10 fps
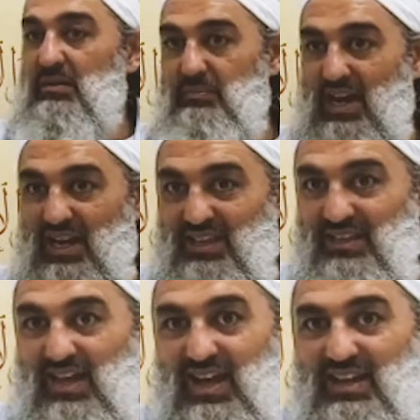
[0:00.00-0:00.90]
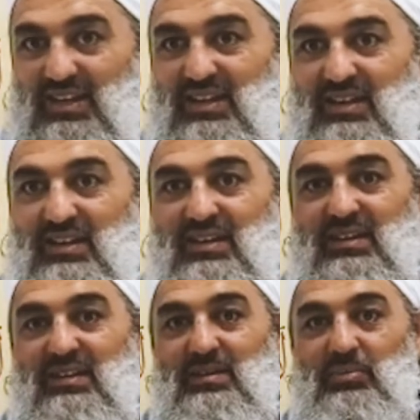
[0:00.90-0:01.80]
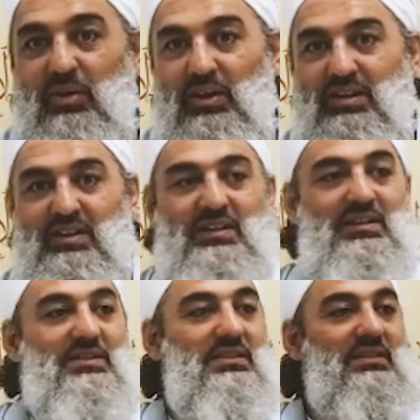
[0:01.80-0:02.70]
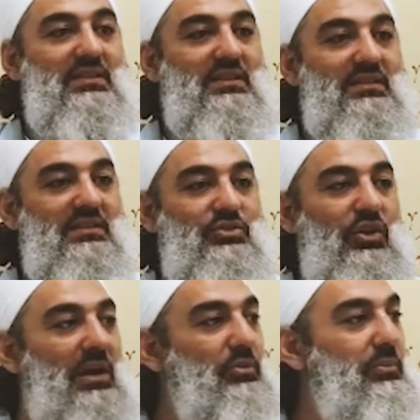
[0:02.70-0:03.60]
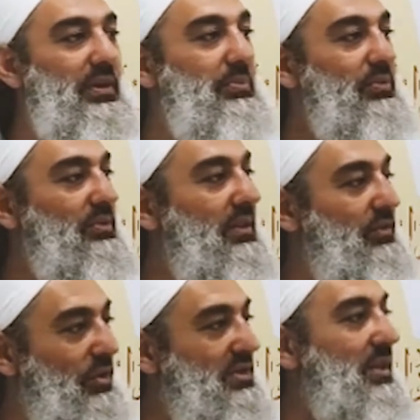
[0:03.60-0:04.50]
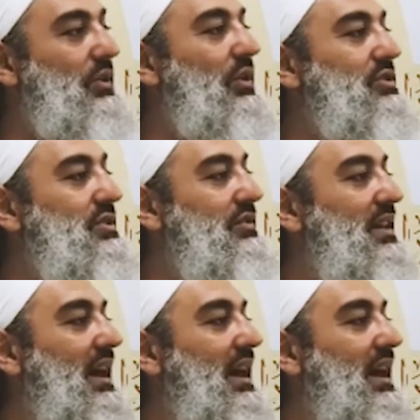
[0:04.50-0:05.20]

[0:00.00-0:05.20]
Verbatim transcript: Back in the day, the pioneers and the tribal people, of course they were conscious of their